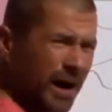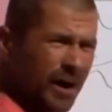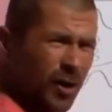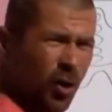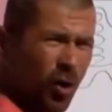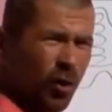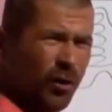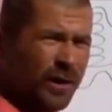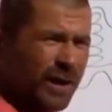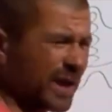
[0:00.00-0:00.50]

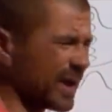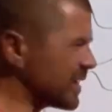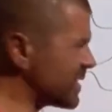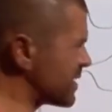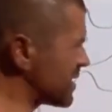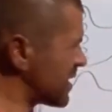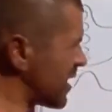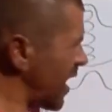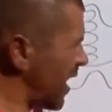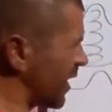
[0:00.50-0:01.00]
break on the
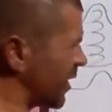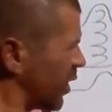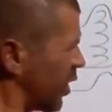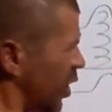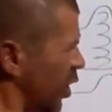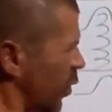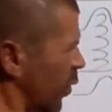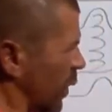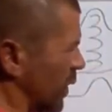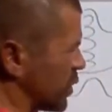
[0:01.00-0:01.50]
inside,
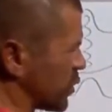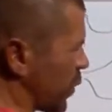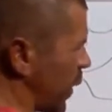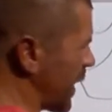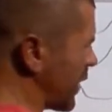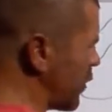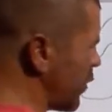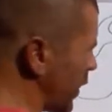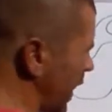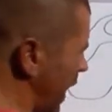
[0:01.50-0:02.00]
which
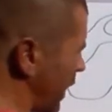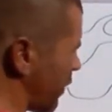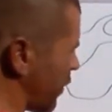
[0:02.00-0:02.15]
when you